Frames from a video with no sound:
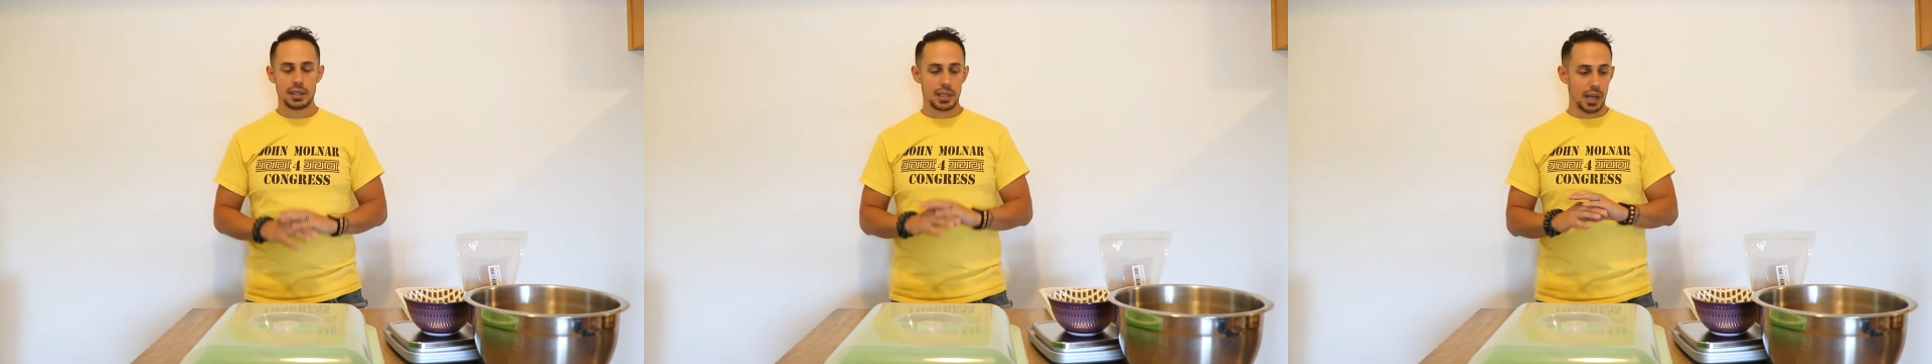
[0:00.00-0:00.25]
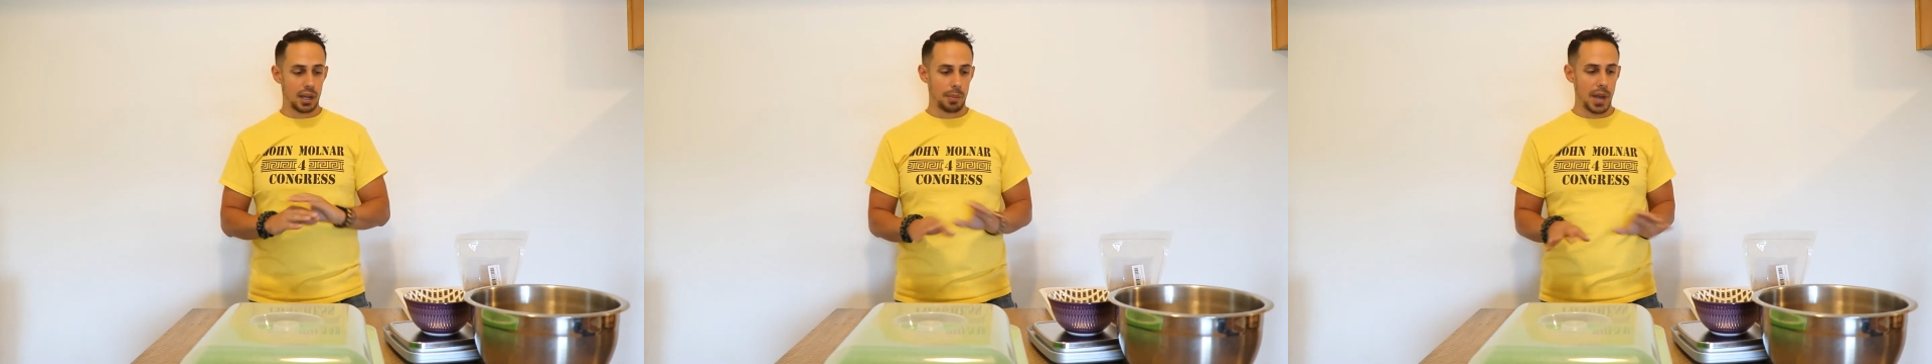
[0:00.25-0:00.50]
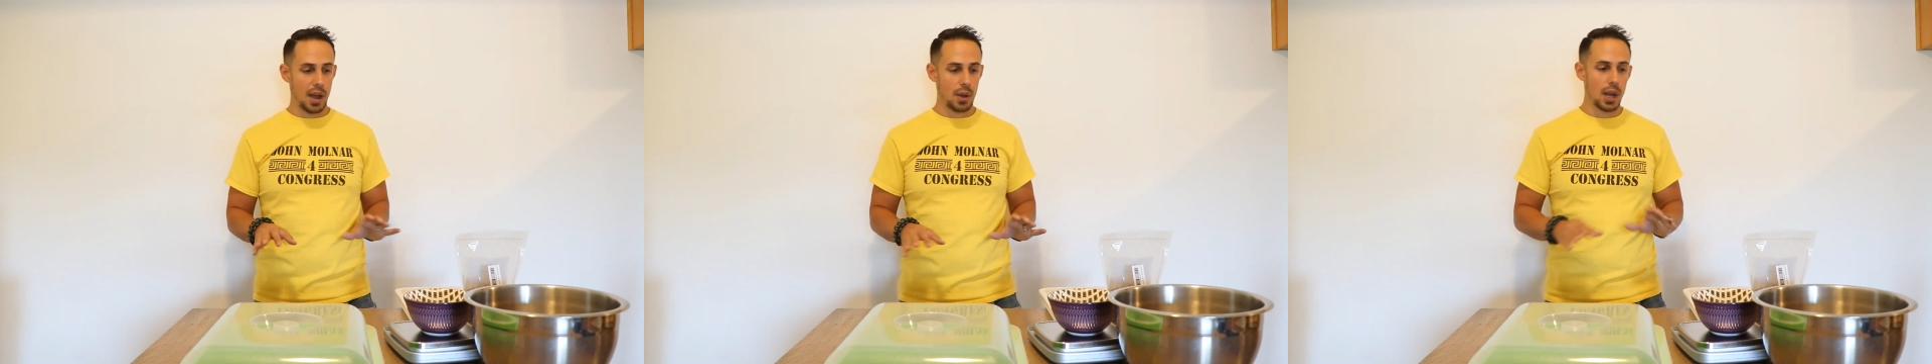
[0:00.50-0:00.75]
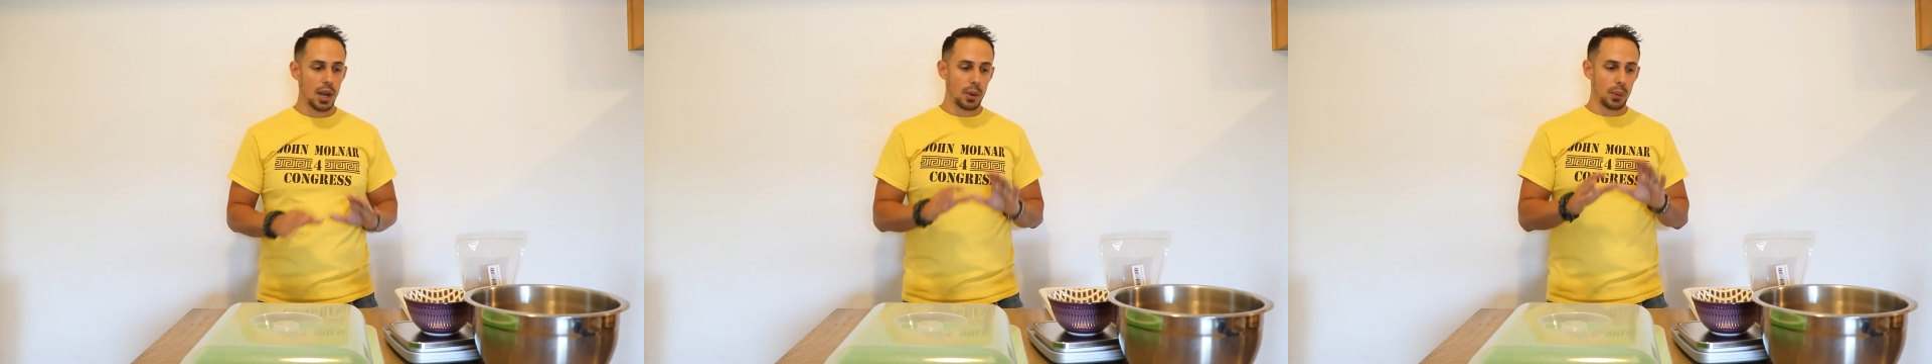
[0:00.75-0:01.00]
to help
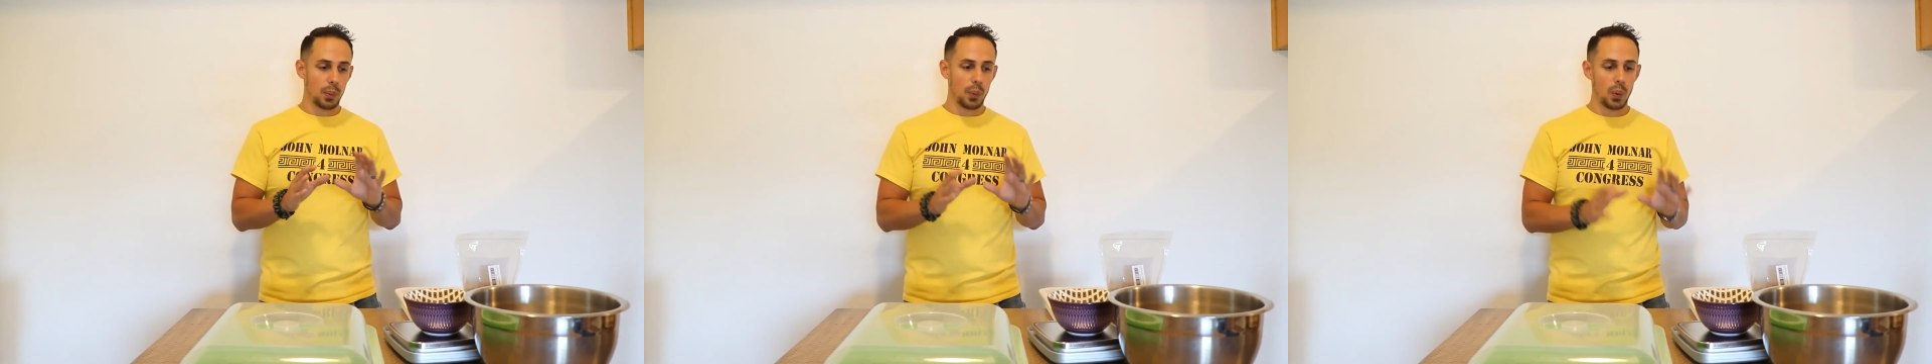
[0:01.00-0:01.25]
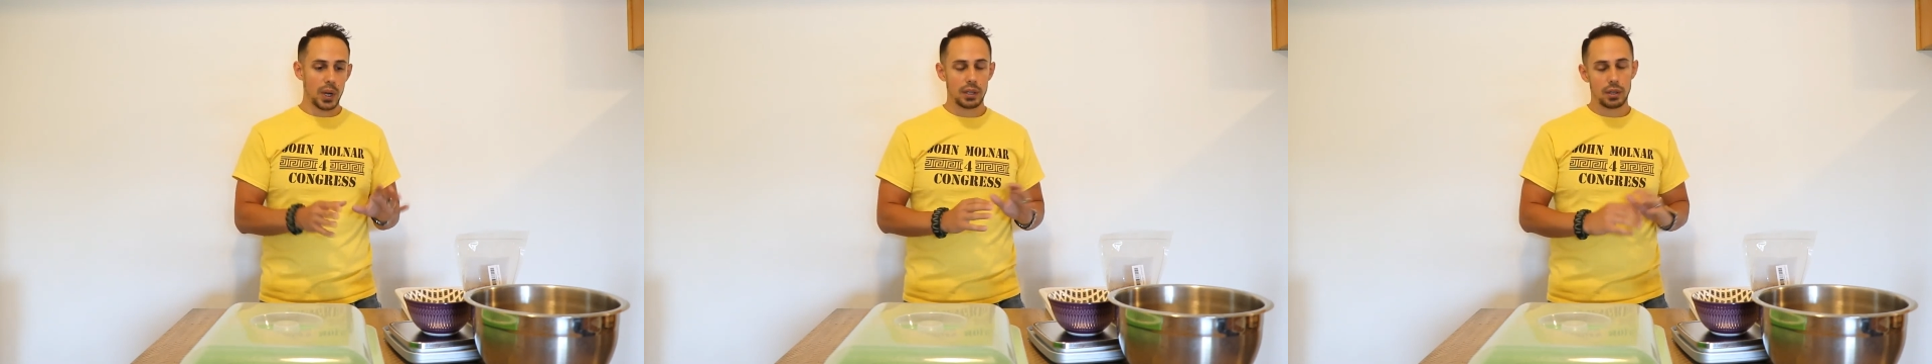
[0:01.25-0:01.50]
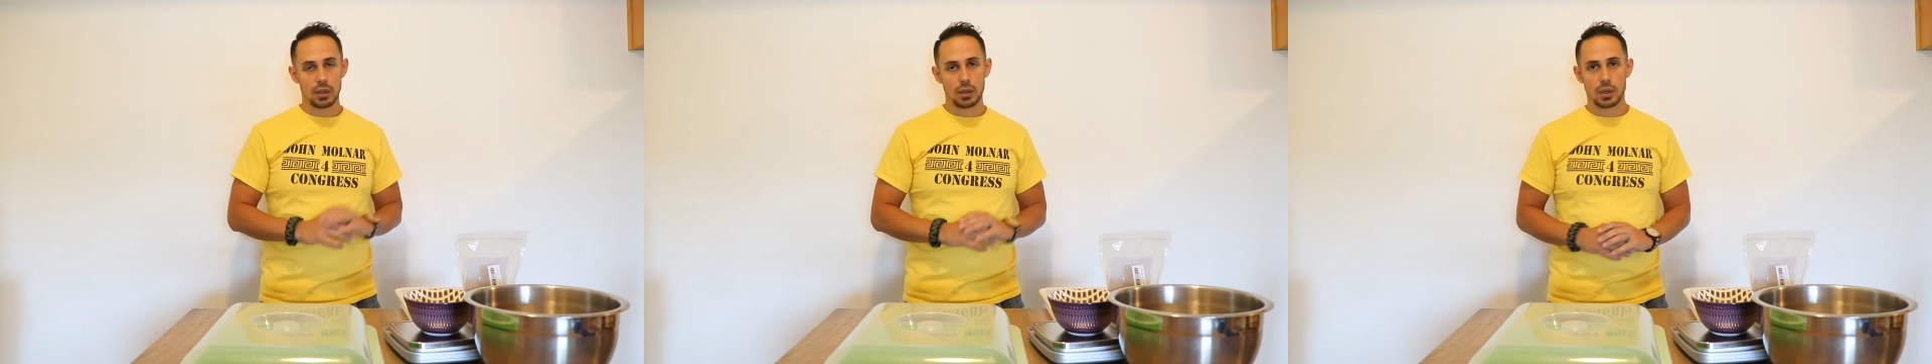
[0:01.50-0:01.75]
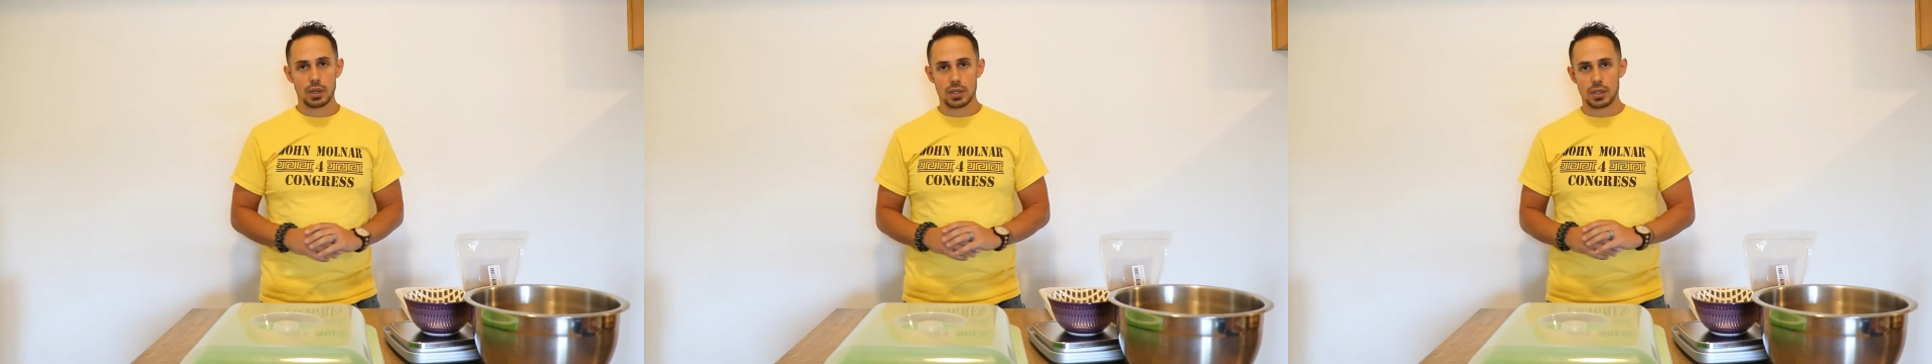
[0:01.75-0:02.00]
out with your
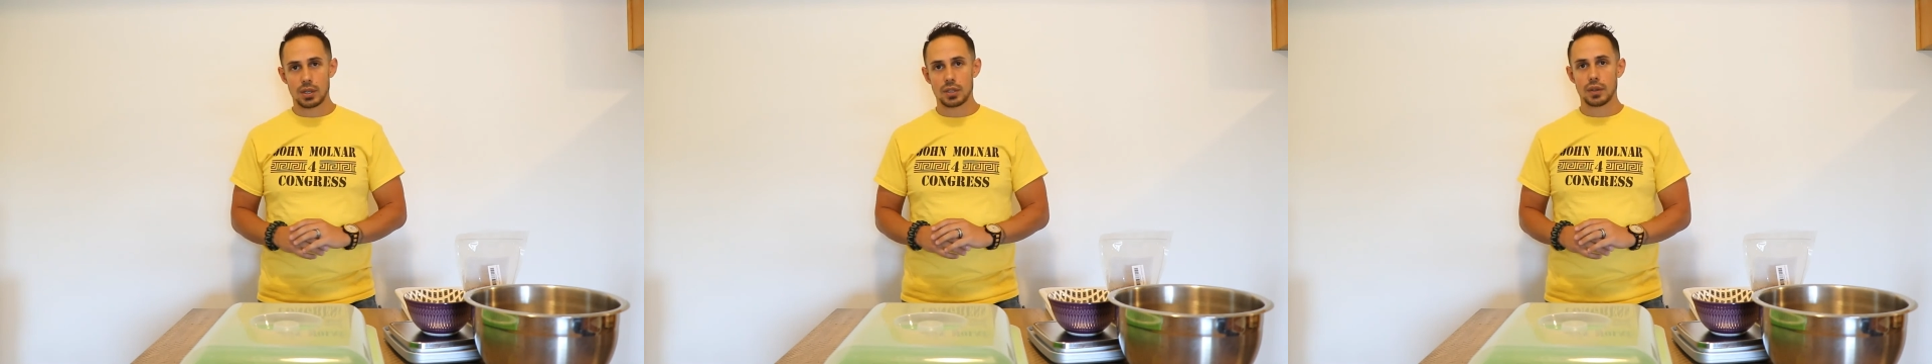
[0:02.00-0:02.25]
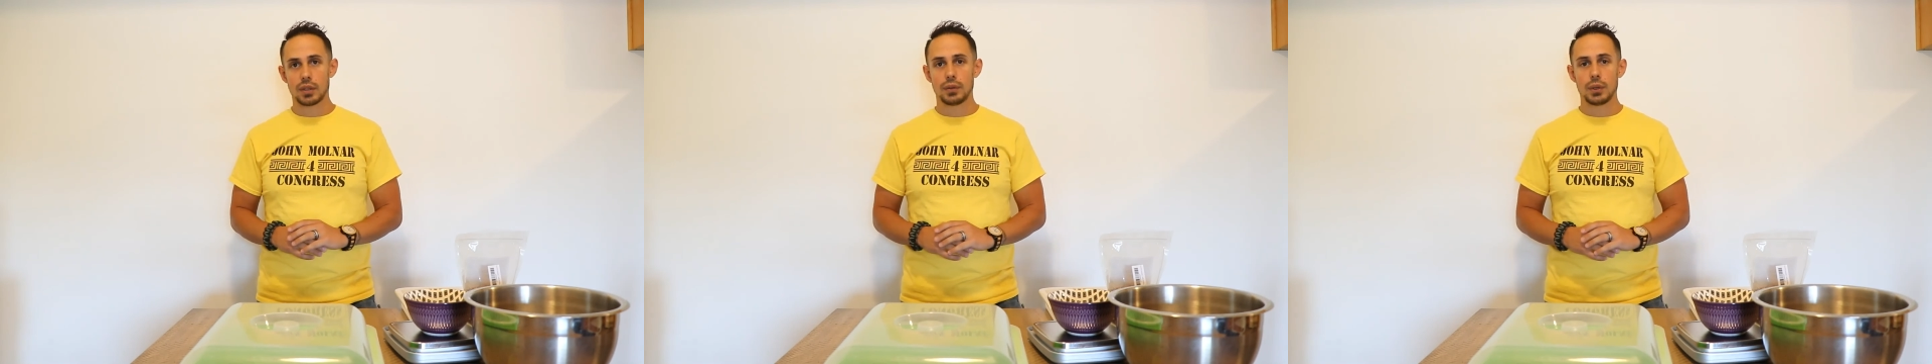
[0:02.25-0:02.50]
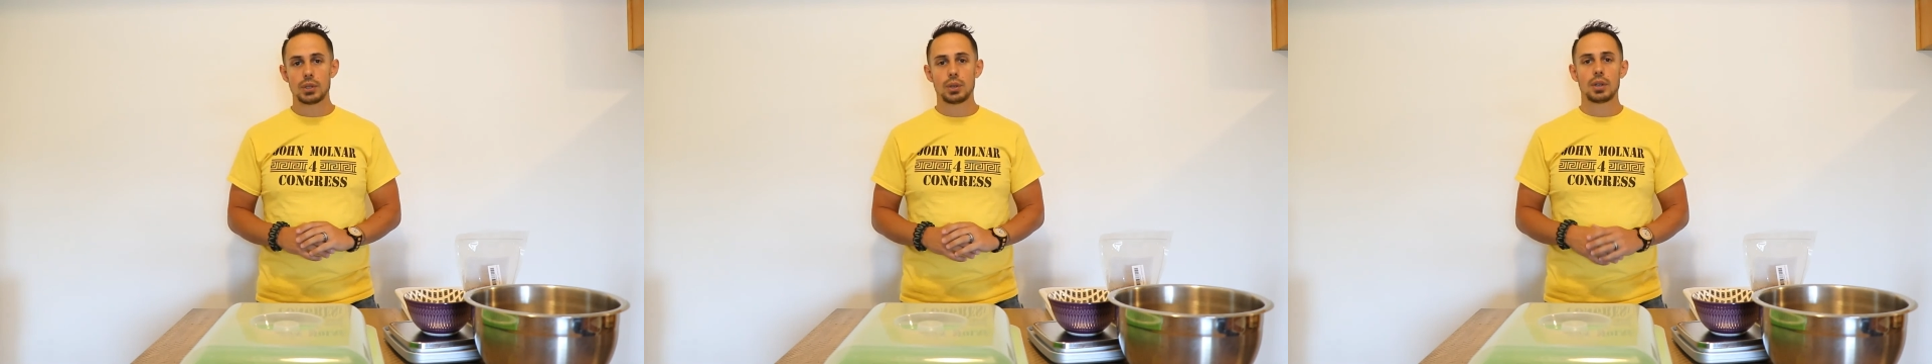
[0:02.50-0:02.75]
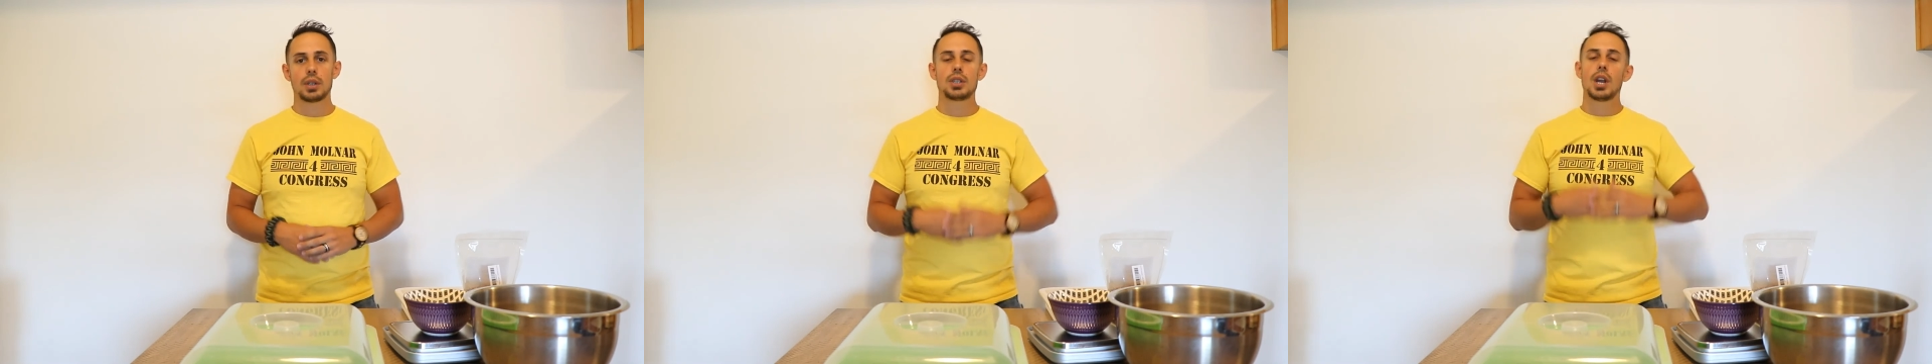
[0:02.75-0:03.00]
own concerns for the food
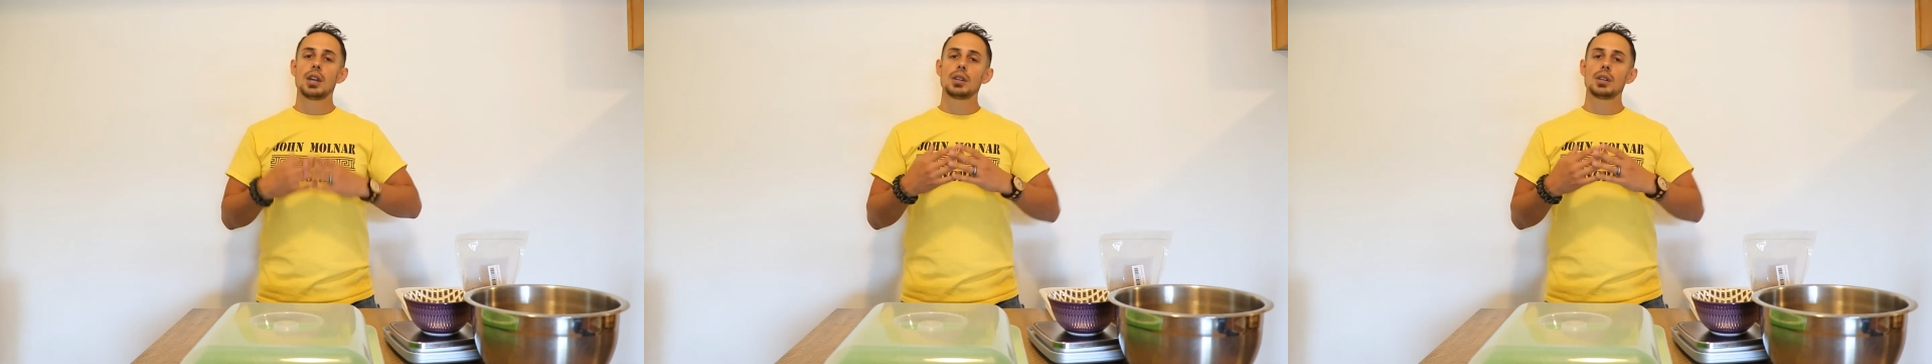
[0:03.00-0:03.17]
shortage,